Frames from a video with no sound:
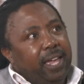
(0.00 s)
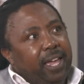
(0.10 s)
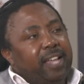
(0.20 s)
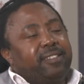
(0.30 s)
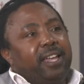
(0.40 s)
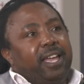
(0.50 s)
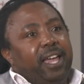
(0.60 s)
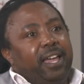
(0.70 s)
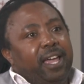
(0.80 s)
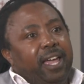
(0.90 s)

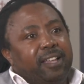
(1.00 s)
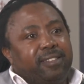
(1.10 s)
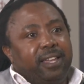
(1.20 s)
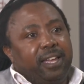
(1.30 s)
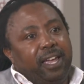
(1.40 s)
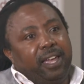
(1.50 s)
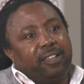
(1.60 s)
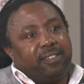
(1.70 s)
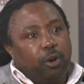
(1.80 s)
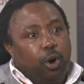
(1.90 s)

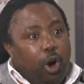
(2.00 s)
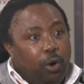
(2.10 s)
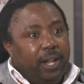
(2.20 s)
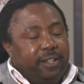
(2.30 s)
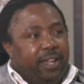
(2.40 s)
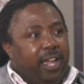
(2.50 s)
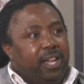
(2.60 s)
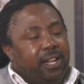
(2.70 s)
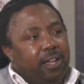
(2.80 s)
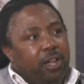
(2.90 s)
as a whole at
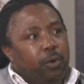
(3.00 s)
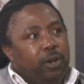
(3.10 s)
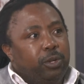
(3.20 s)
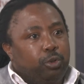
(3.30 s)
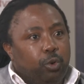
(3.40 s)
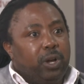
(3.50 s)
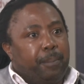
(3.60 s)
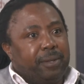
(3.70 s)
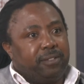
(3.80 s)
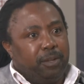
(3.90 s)
DAG, when we do
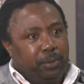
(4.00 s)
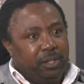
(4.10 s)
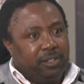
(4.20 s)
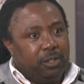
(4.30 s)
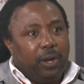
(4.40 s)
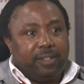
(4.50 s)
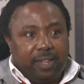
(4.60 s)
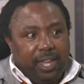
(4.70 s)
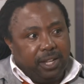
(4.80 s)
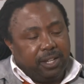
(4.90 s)
capacity building, we are
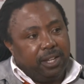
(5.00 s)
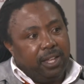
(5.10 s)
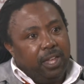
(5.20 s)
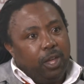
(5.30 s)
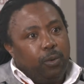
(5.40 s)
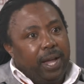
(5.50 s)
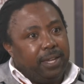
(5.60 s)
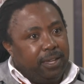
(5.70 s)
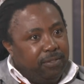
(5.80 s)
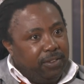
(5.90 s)
saying we are
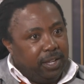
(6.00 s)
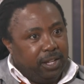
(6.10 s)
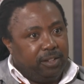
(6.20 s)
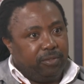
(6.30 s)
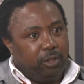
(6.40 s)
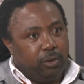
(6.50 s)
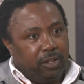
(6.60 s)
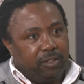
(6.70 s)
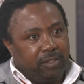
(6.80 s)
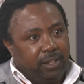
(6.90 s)
giving
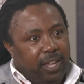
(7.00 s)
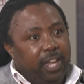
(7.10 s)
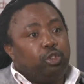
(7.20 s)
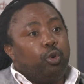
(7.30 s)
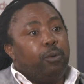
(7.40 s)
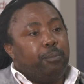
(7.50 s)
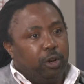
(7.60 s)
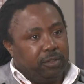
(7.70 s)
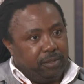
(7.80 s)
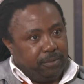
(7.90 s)
individuals a
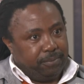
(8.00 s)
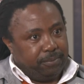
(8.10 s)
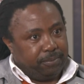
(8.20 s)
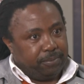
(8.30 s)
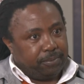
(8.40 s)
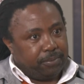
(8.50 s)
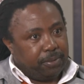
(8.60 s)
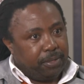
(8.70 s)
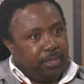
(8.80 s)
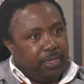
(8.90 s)
toolbox.
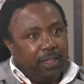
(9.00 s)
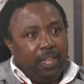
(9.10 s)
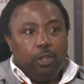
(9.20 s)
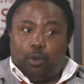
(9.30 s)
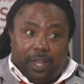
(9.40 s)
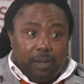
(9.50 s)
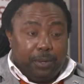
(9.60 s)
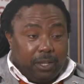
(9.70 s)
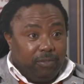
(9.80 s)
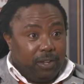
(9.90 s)
You can be
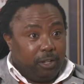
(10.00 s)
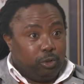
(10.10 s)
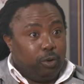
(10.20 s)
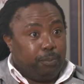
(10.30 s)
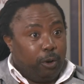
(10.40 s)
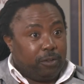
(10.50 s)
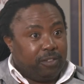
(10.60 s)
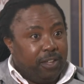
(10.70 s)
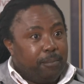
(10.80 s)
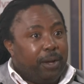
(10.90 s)
given a
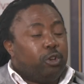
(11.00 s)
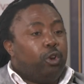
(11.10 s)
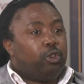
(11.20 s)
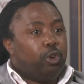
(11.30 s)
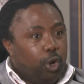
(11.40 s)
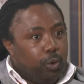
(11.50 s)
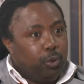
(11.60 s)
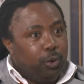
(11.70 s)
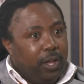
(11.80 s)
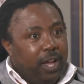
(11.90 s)
toolbox but not
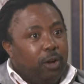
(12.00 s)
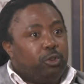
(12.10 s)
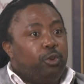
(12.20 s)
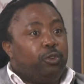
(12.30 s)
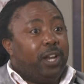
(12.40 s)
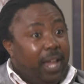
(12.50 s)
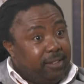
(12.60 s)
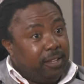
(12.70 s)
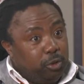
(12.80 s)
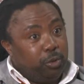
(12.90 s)
know how to utilize
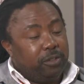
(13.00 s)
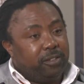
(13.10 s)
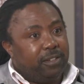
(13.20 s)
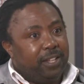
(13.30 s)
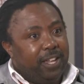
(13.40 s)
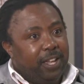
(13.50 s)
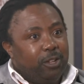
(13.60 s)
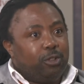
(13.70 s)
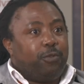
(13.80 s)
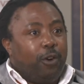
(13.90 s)
the tools.
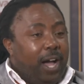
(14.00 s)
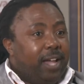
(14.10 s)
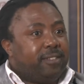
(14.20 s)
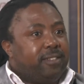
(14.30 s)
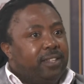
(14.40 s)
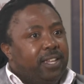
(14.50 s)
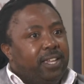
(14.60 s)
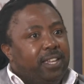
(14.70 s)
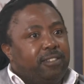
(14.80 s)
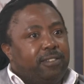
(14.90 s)
So for us,
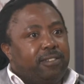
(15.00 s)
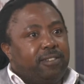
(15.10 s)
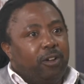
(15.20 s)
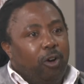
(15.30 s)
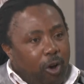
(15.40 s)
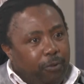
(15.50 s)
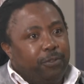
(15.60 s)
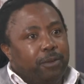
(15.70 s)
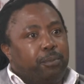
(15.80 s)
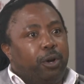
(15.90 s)
it's of
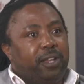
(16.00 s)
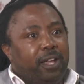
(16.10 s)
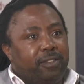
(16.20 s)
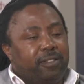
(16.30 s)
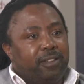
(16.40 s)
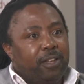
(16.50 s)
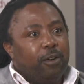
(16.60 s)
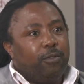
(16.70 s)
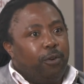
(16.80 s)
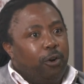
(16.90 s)
importance
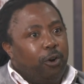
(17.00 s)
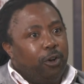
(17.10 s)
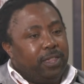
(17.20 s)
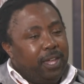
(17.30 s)
for the